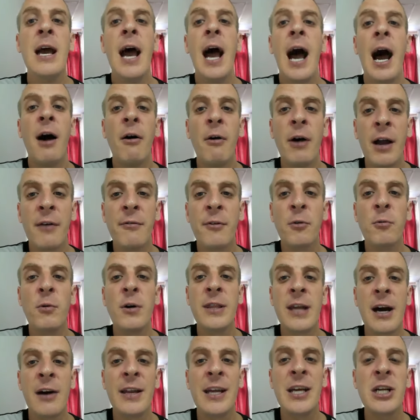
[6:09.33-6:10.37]
However,
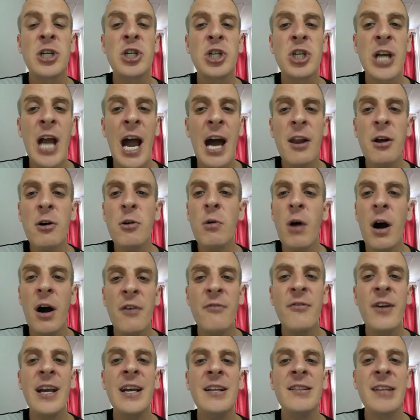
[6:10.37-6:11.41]
without a shadow
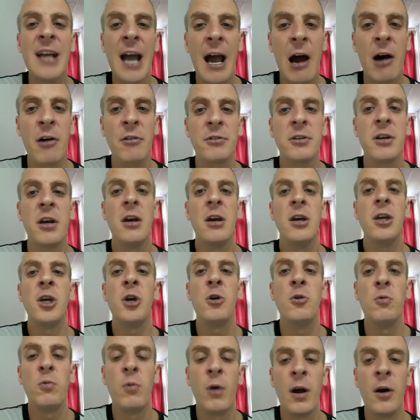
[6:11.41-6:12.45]
of a doubt,
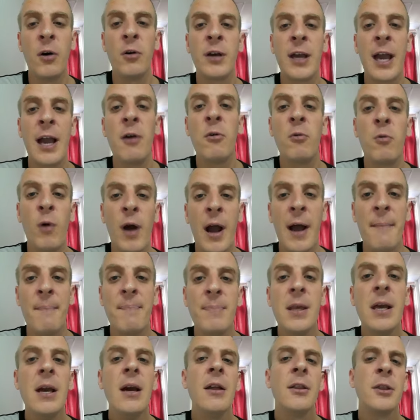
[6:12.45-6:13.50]
you will get wet.